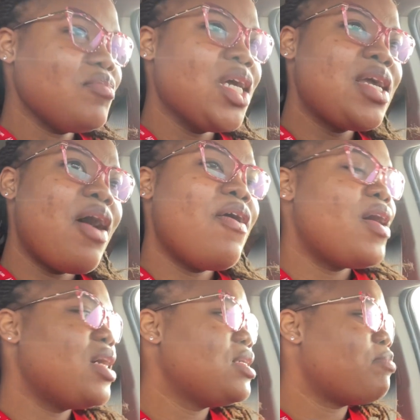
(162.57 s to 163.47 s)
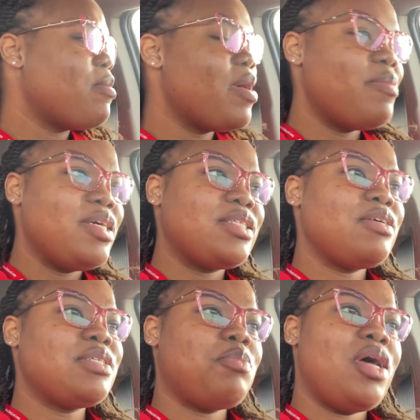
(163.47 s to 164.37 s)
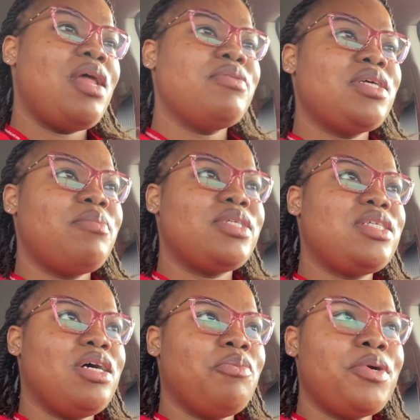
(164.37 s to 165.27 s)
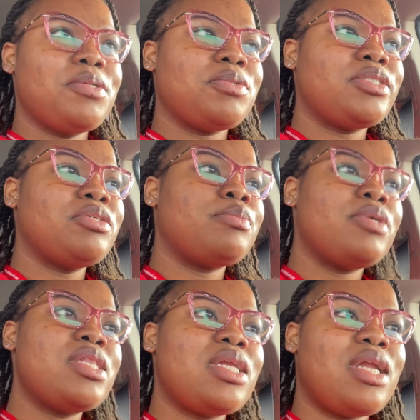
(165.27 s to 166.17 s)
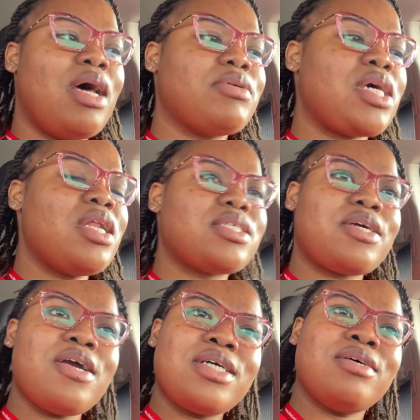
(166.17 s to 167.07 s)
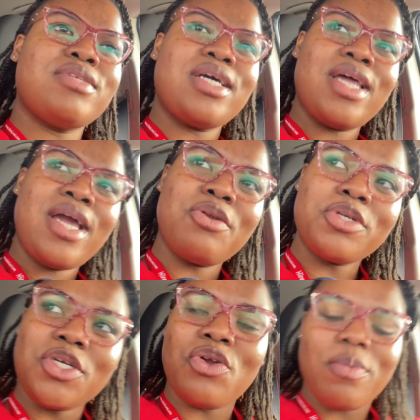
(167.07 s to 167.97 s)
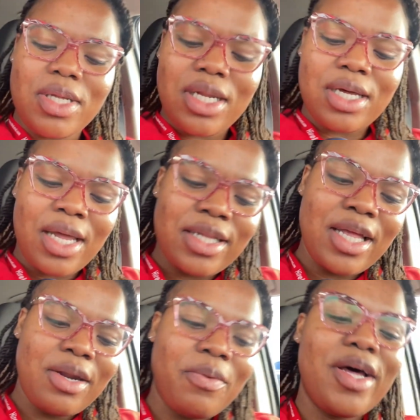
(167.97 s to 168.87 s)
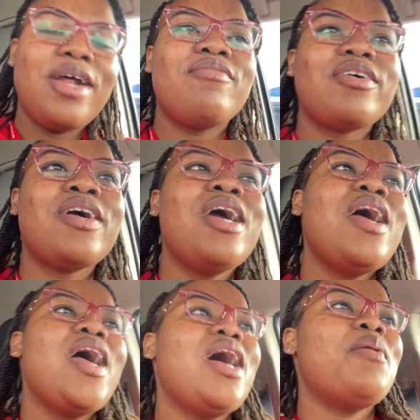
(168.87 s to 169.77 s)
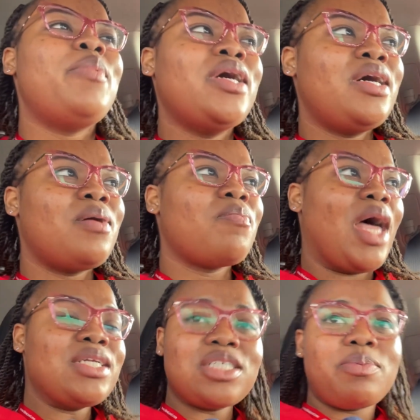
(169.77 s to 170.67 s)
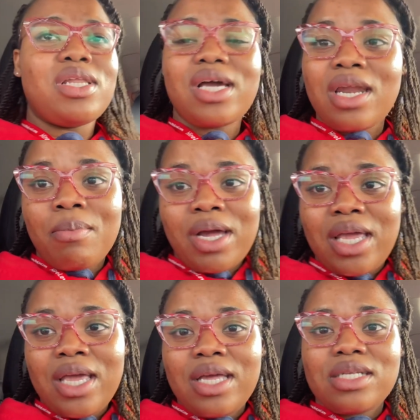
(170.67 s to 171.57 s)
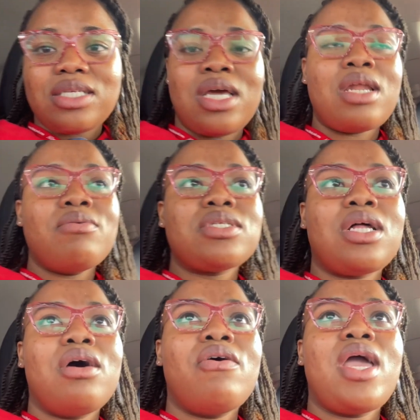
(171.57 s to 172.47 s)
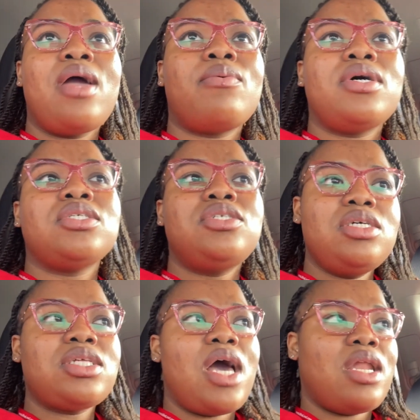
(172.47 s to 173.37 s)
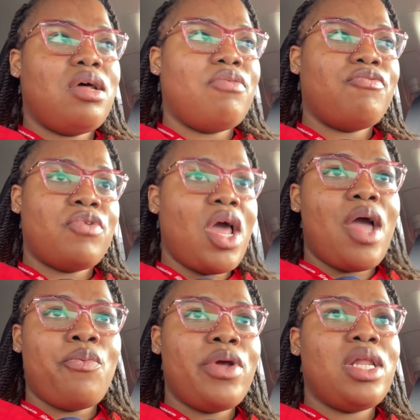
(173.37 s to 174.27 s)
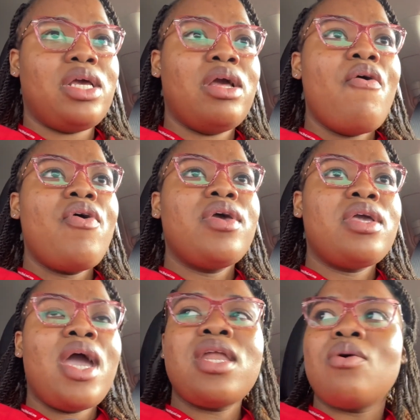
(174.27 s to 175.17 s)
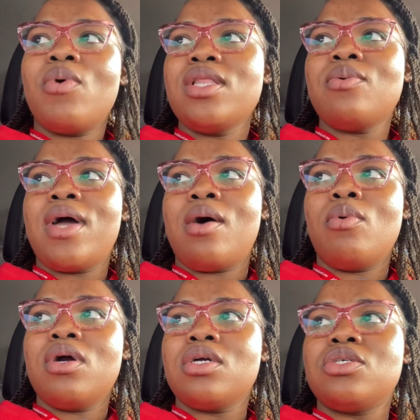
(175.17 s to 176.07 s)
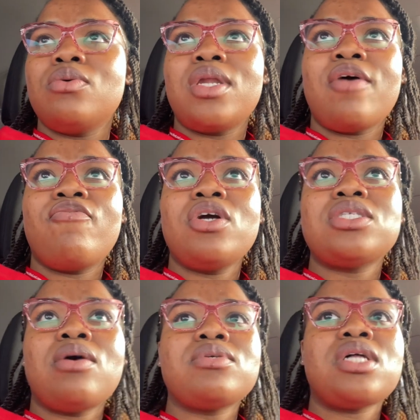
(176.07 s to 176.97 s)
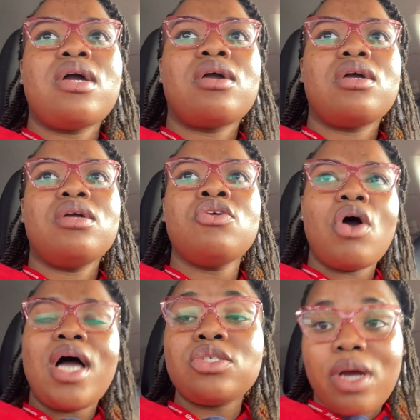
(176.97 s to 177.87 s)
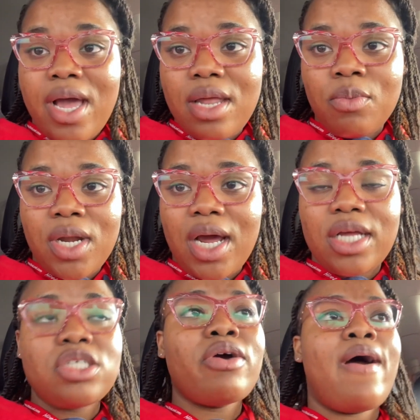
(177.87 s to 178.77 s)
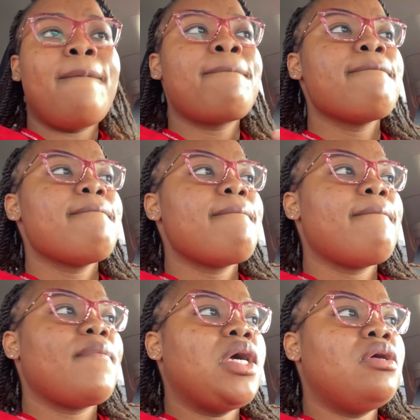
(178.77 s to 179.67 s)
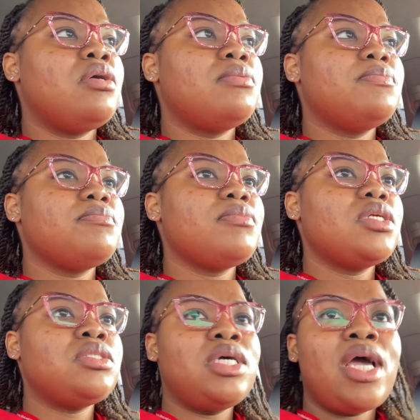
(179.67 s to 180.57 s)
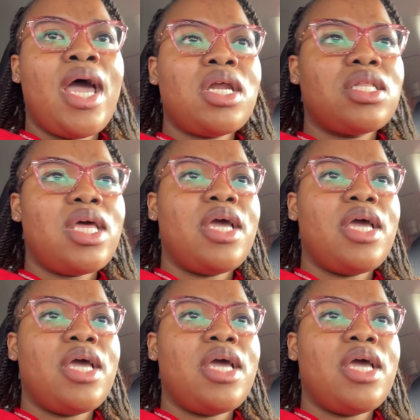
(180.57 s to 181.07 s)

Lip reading: y'all, my baby is so small, I was able to see her ribs when she was breathing, and I was kind of scared, because I was like, dang, do she normally look like that or whatever? But I just be looking at my kids, and I was like, okay, well, she's kind of not really gaining weight the way I want her to. And at first I was like, you know, I tried what I could try, added the